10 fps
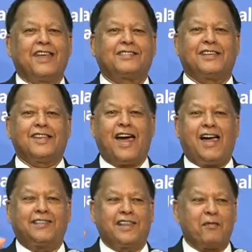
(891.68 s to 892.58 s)
There's a
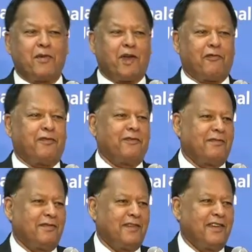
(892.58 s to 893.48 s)
large number of
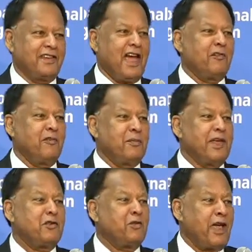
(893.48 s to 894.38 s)
young
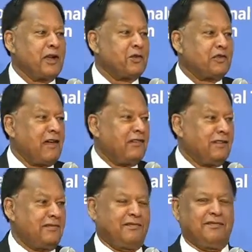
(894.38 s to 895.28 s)
women who like to travel